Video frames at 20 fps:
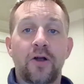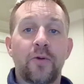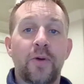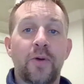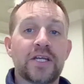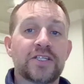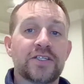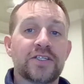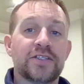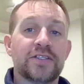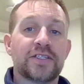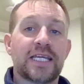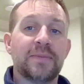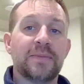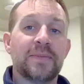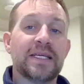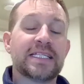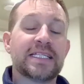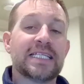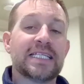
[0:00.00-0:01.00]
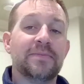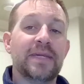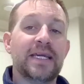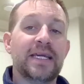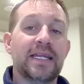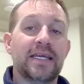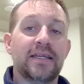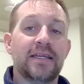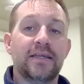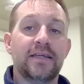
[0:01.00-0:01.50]
All questions can be
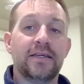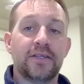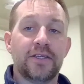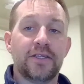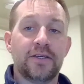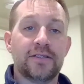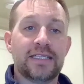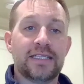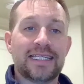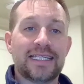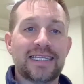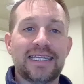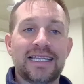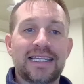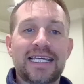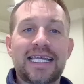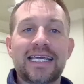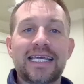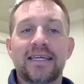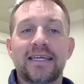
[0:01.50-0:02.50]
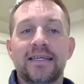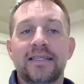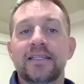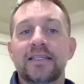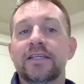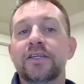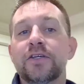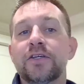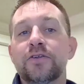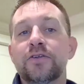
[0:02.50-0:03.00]
submitted using the link
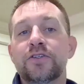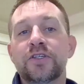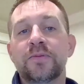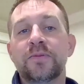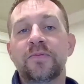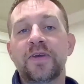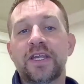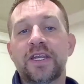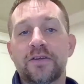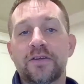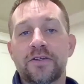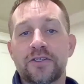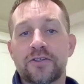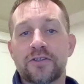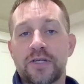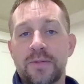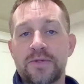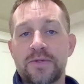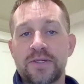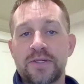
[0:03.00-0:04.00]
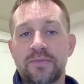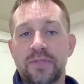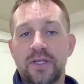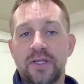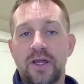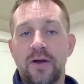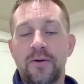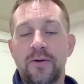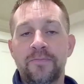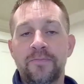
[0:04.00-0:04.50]
in the YouTube video description
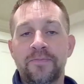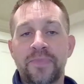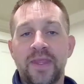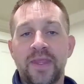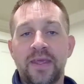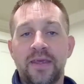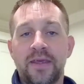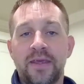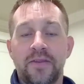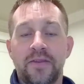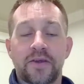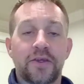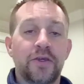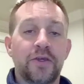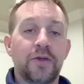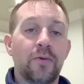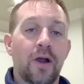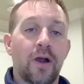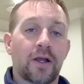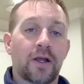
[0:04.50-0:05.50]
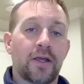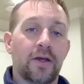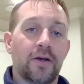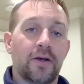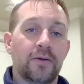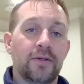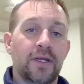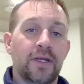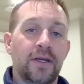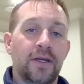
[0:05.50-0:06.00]
below, the QR
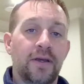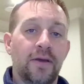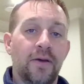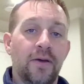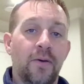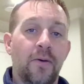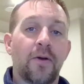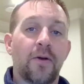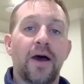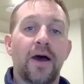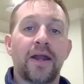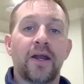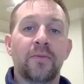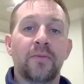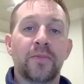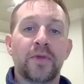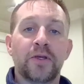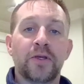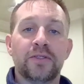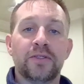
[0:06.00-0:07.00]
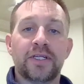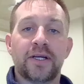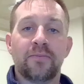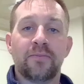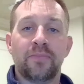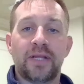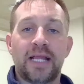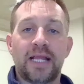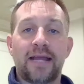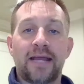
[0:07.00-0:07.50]
code, or on our Mule
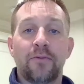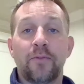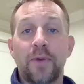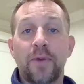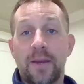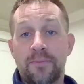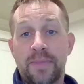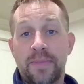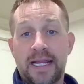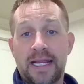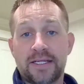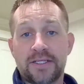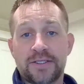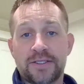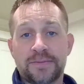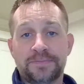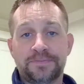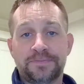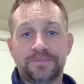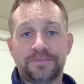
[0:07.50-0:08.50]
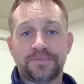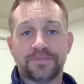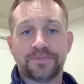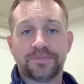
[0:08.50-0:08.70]
Deer Plan webpage.